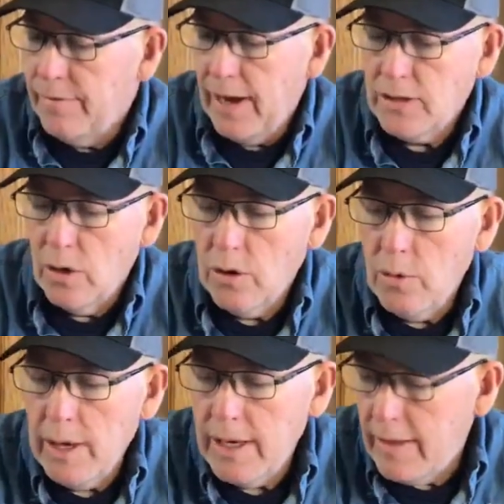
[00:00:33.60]
in fact, I'll
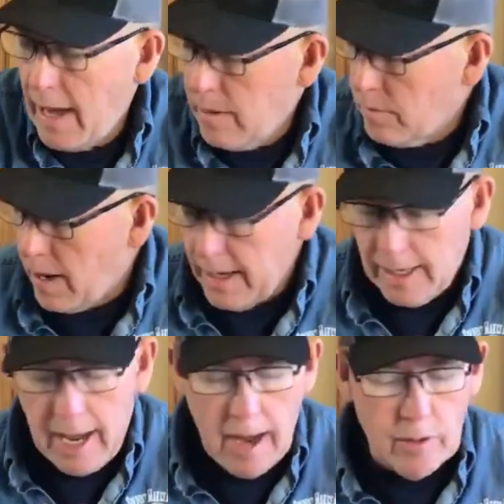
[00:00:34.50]
go into that right
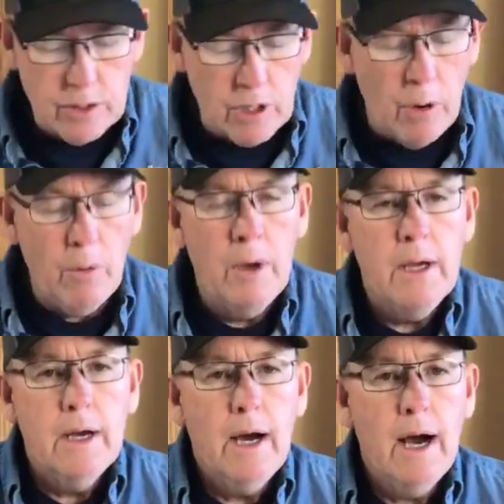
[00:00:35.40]
now. So
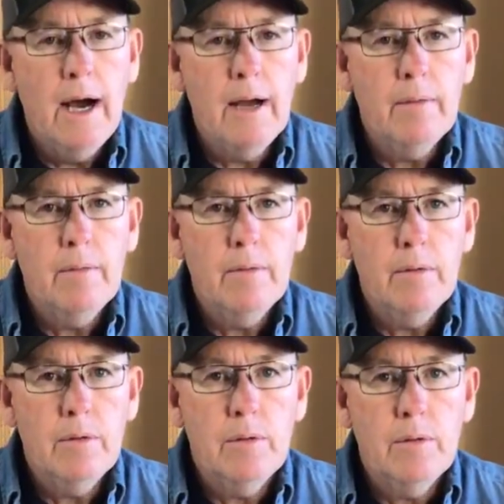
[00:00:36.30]
uh, well, let
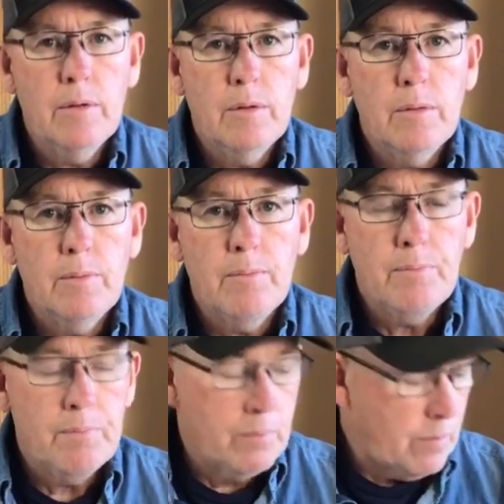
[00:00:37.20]
some people come on
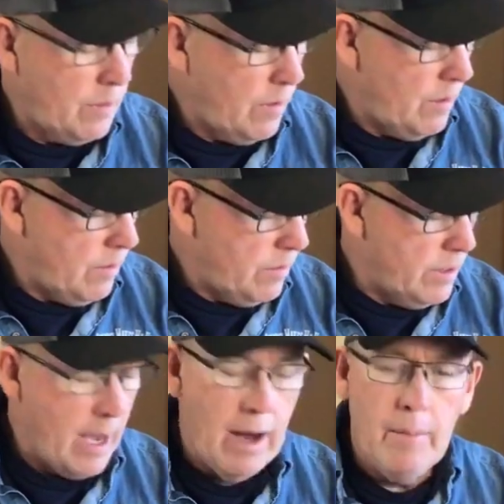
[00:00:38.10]
first.
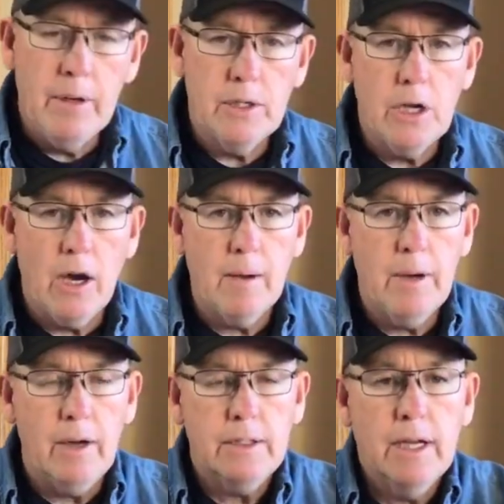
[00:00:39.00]
Yeah, I'm going to talk
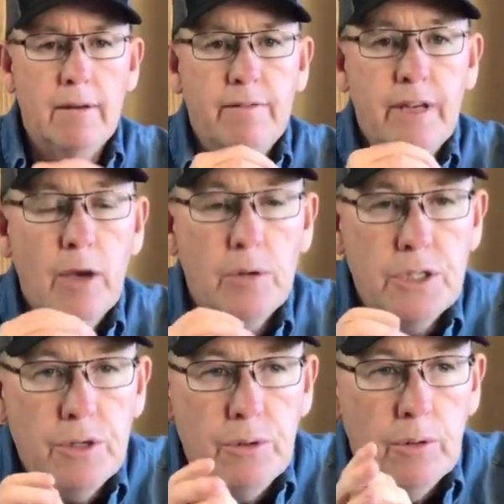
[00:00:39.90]
about uh, V O
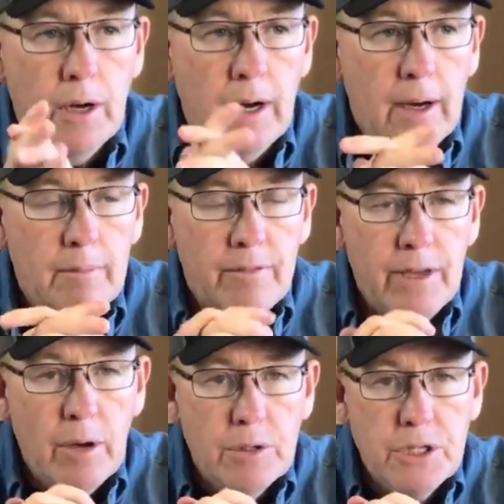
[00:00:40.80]
two. Um,
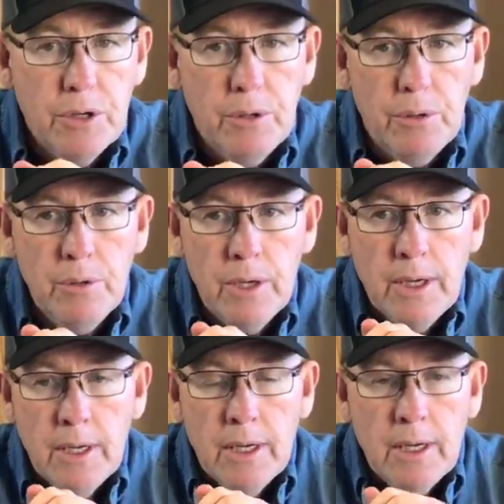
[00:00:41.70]
V O two
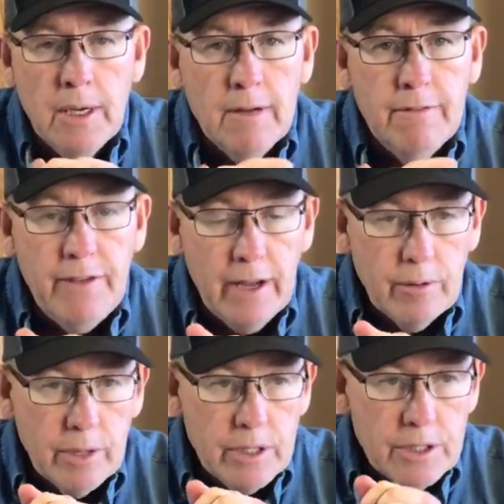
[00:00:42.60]

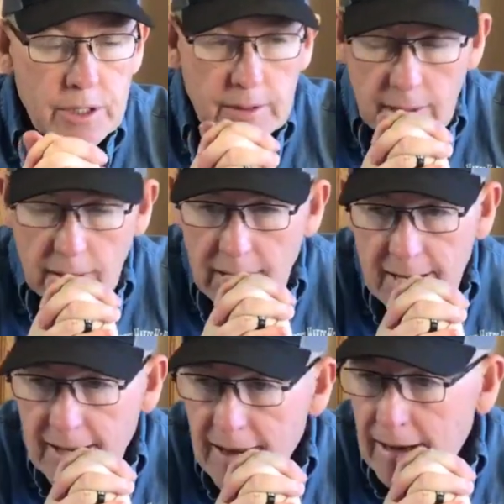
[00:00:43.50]
veterans
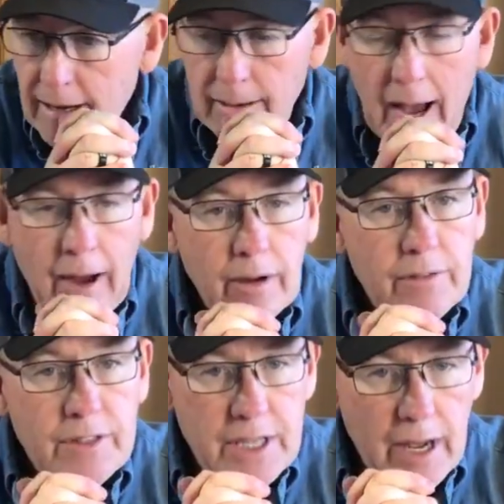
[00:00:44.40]
uh, out of
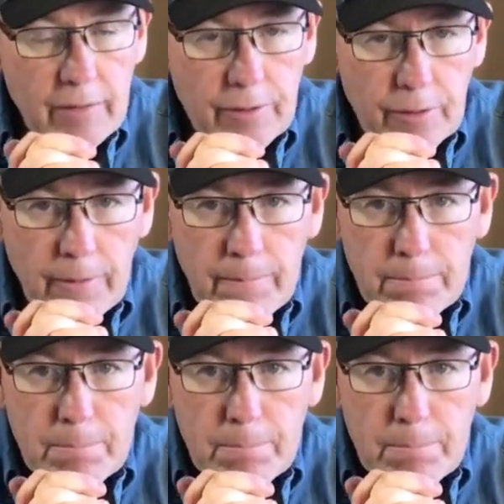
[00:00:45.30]
Denver.